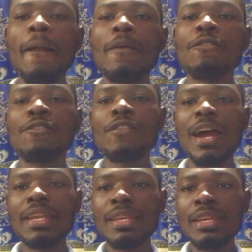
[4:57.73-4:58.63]

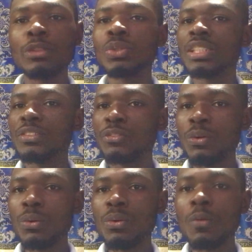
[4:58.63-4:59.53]
Friday
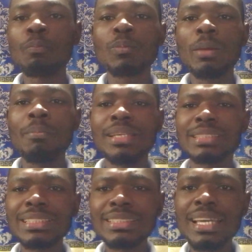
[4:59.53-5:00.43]
24. But
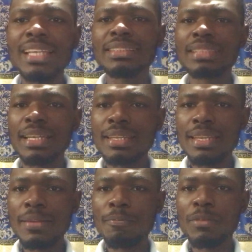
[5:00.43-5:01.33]
Saturday and
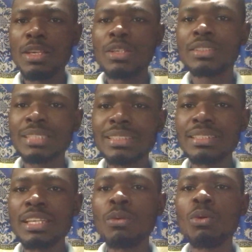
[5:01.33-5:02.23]
Sunday,
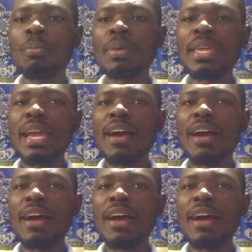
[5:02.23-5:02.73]
Saturday will be